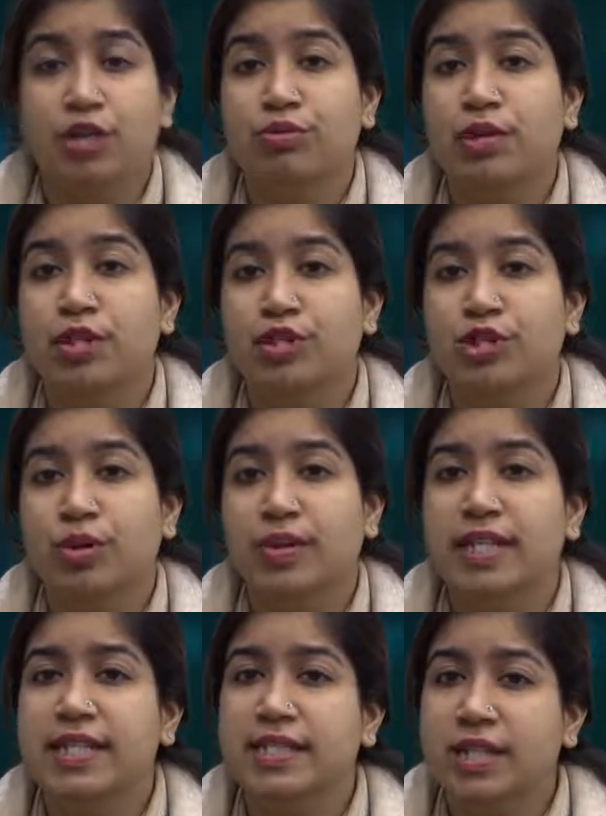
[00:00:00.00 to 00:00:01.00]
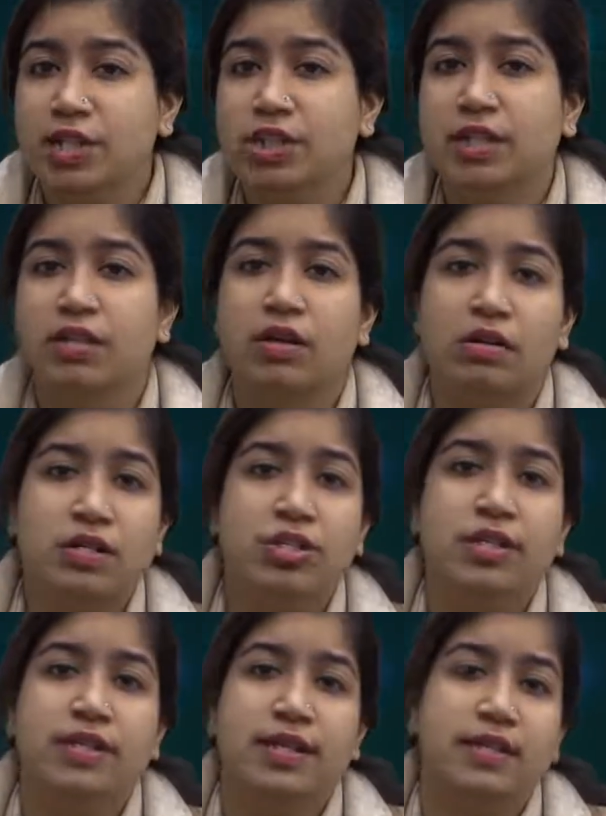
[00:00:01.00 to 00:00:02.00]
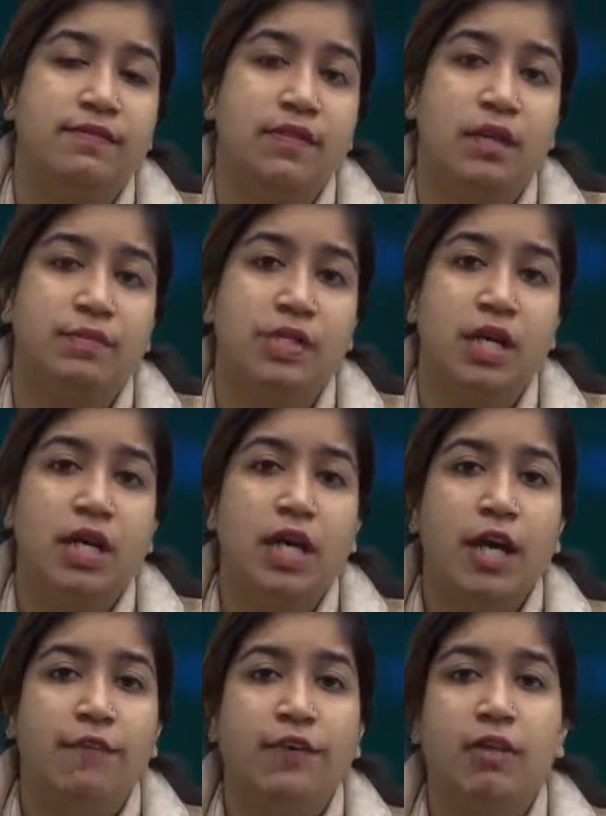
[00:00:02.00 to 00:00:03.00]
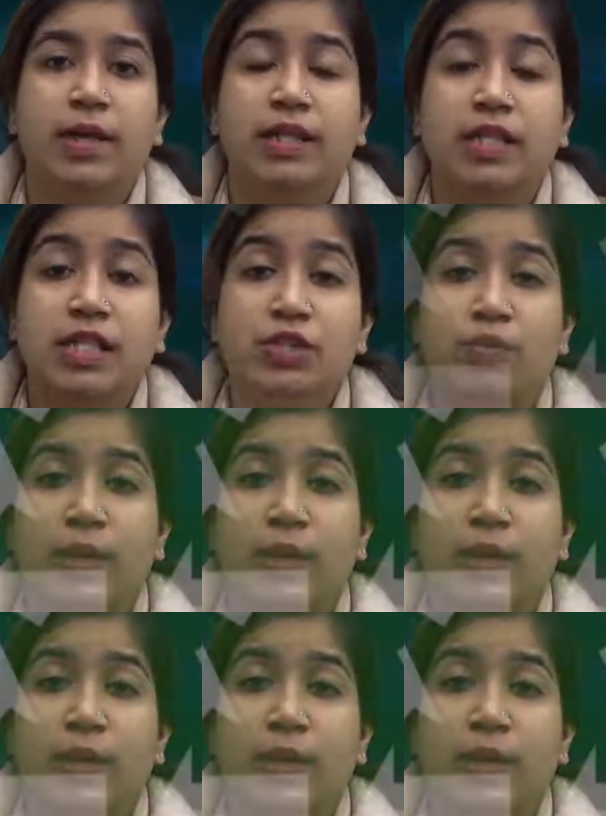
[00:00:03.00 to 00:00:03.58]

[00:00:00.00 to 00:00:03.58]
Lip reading: to ensure that such technologies are developed whereby this